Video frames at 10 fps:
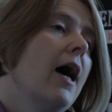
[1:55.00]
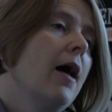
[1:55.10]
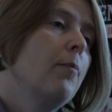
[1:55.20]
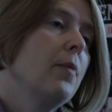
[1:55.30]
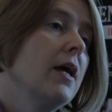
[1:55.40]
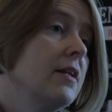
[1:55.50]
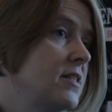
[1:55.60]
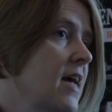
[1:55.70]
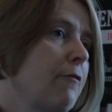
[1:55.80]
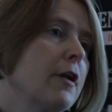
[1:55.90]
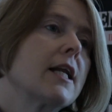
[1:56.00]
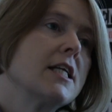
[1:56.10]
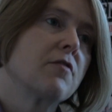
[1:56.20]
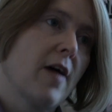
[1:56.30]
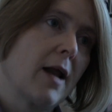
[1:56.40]
it
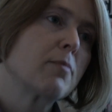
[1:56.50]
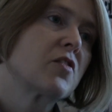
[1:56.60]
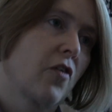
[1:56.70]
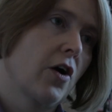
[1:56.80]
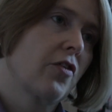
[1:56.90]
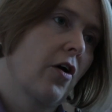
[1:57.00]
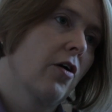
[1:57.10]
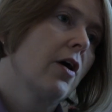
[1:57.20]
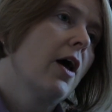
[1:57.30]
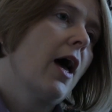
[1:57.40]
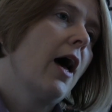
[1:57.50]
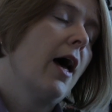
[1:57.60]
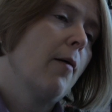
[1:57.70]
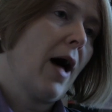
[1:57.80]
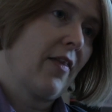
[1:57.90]
definitely develops further
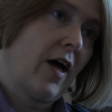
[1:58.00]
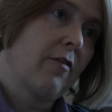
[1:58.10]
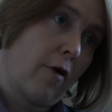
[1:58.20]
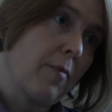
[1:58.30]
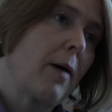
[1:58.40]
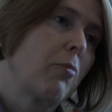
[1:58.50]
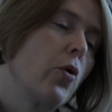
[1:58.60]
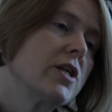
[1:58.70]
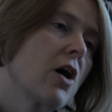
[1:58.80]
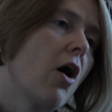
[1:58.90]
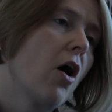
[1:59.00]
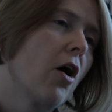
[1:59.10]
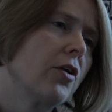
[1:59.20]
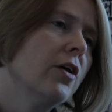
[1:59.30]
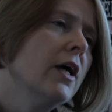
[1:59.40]
from that point
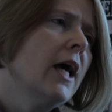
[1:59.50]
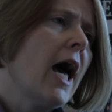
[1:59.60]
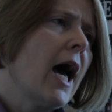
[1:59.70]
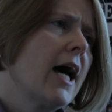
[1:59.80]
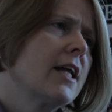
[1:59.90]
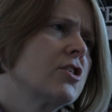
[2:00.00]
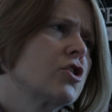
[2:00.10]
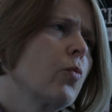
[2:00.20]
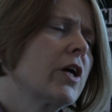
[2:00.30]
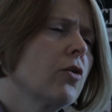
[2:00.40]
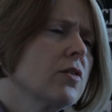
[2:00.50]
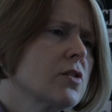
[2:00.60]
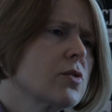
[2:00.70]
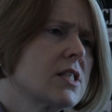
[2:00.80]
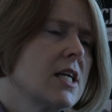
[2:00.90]
on. And we can
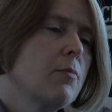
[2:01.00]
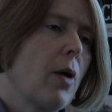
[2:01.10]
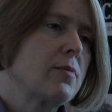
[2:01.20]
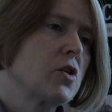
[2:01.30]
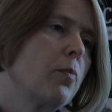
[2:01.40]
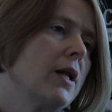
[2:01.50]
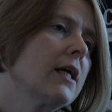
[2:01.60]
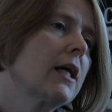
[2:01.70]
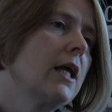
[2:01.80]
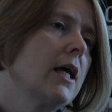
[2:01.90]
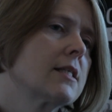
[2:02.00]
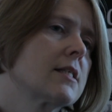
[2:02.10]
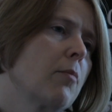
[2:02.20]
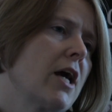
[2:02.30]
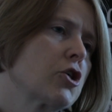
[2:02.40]
also see, perhaps obliquely, in
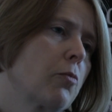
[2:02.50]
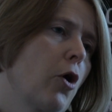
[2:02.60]
some later